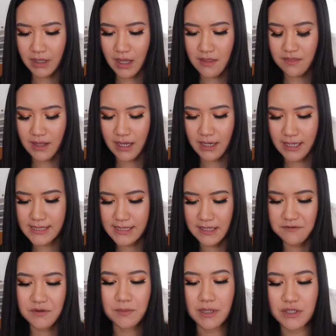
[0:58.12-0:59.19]
And then I
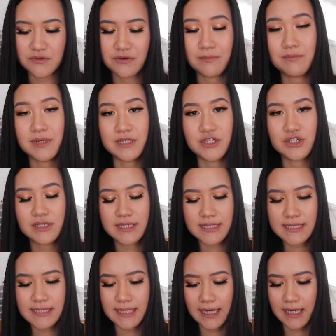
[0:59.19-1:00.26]
saved a bunch from
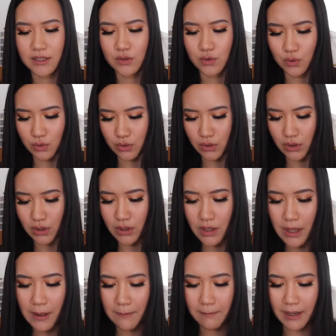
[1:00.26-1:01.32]
Pinterest and Google,
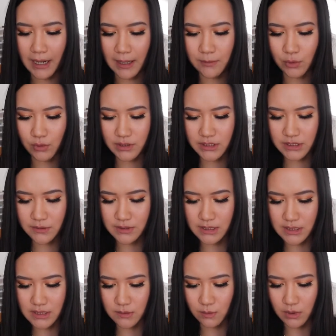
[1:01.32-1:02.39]
but I'm going to use
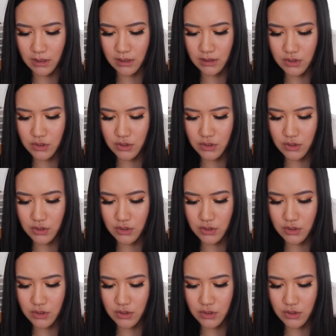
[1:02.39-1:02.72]
this one.